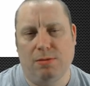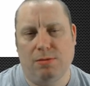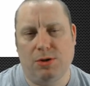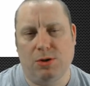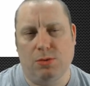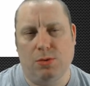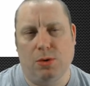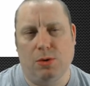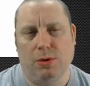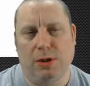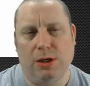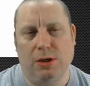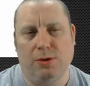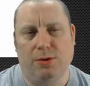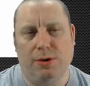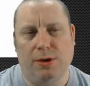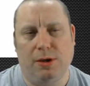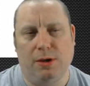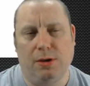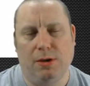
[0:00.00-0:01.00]
to all the
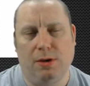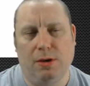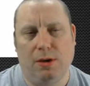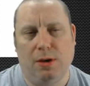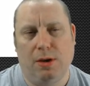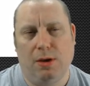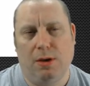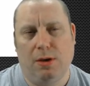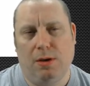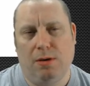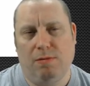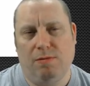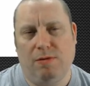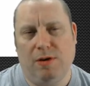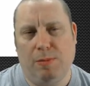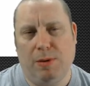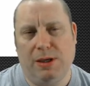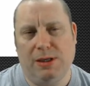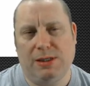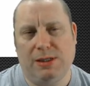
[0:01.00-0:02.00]
other
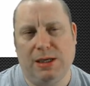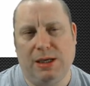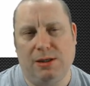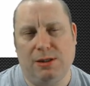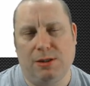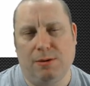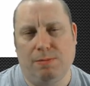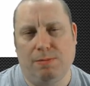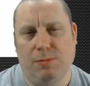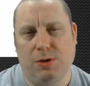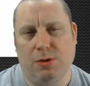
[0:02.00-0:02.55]
VPCs.